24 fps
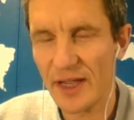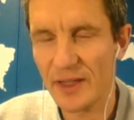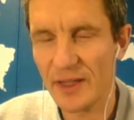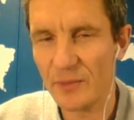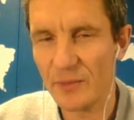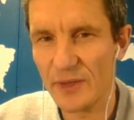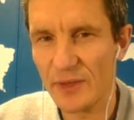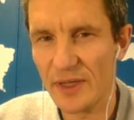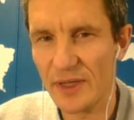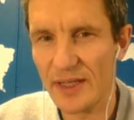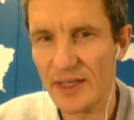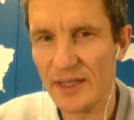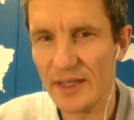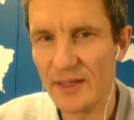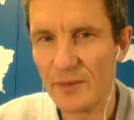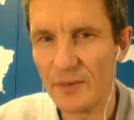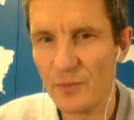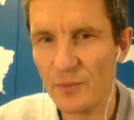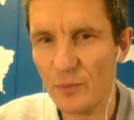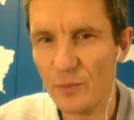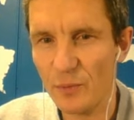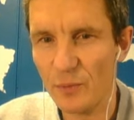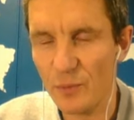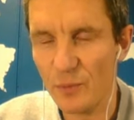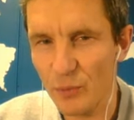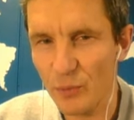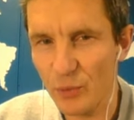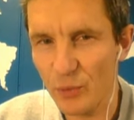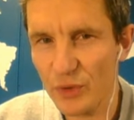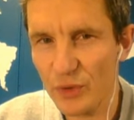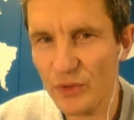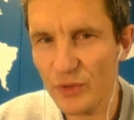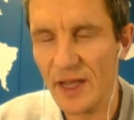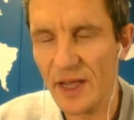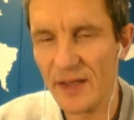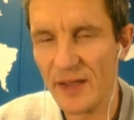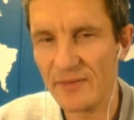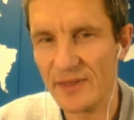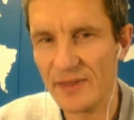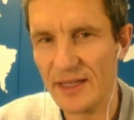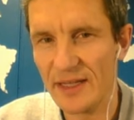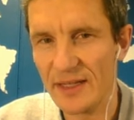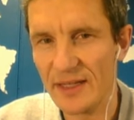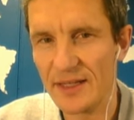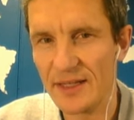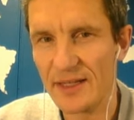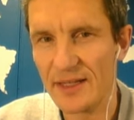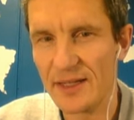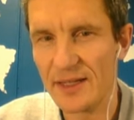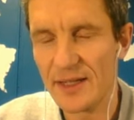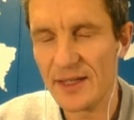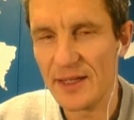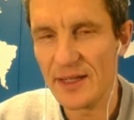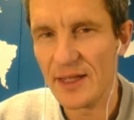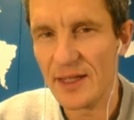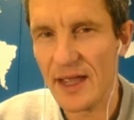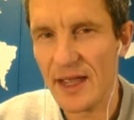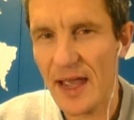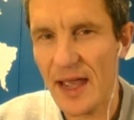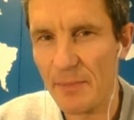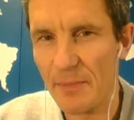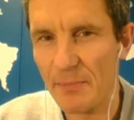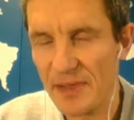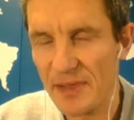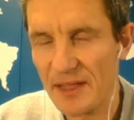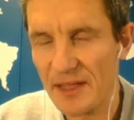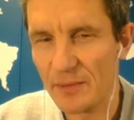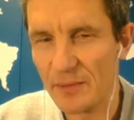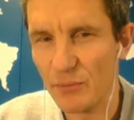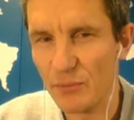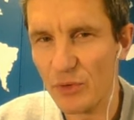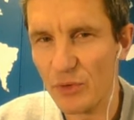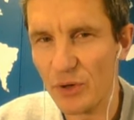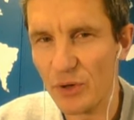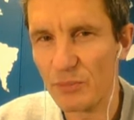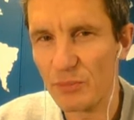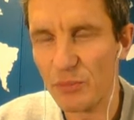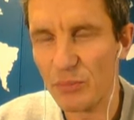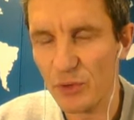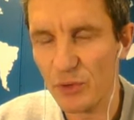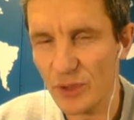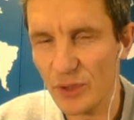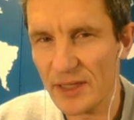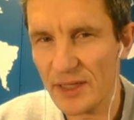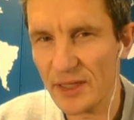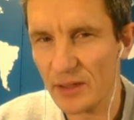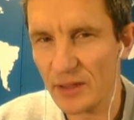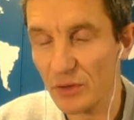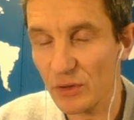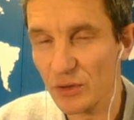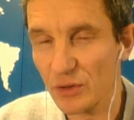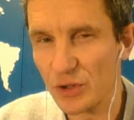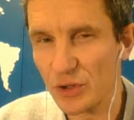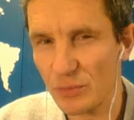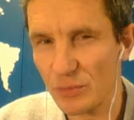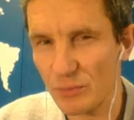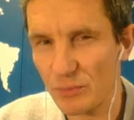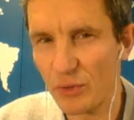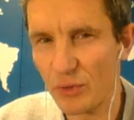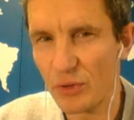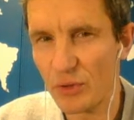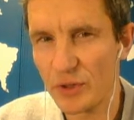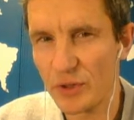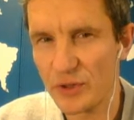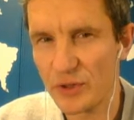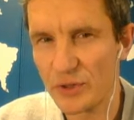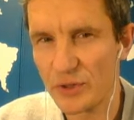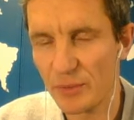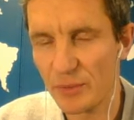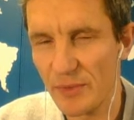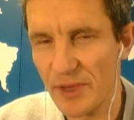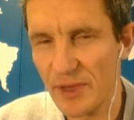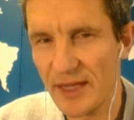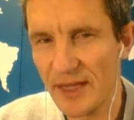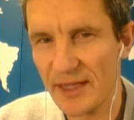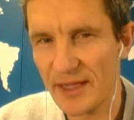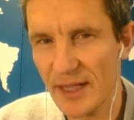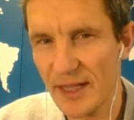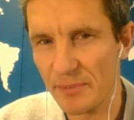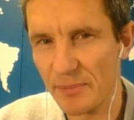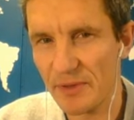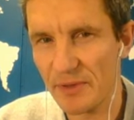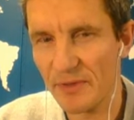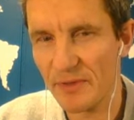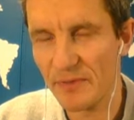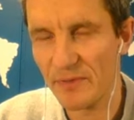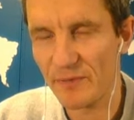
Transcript: and we would have needed a bit more political support to make it